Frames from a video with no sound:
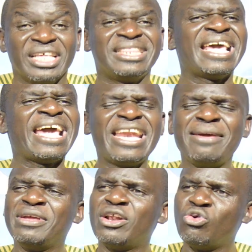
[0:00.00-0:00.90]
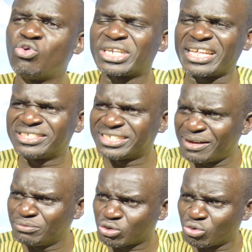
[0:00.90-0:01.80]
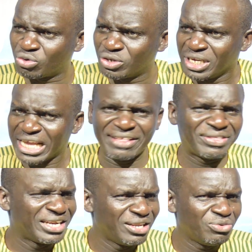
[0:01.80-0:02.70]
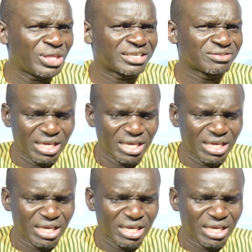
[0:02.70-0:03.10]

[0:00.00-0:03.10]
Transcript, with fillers: the enemy looked at Samson and they knew that